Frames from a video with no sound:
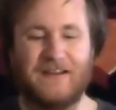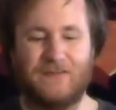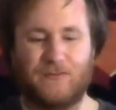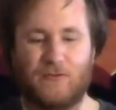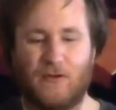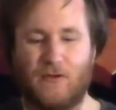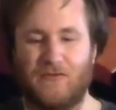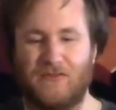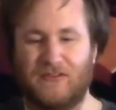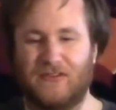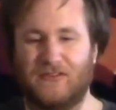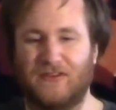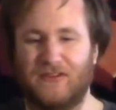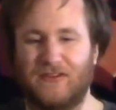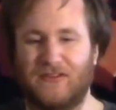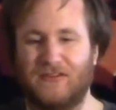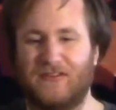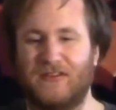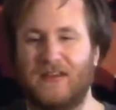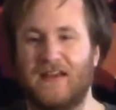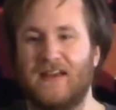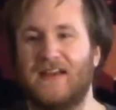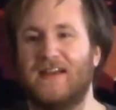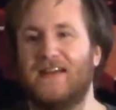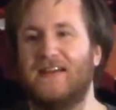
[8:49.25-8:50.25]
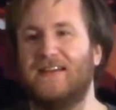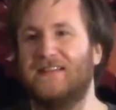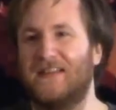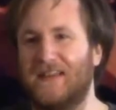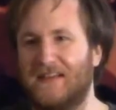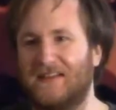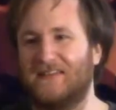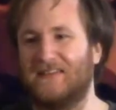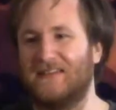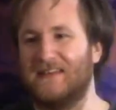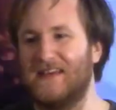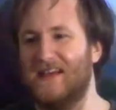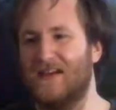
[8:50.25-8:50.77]
services
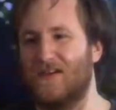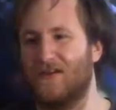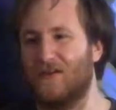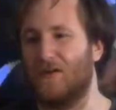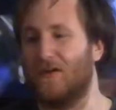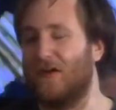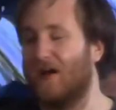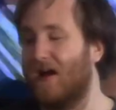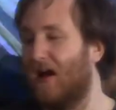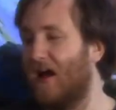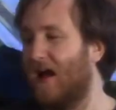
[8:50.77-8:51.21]
this year.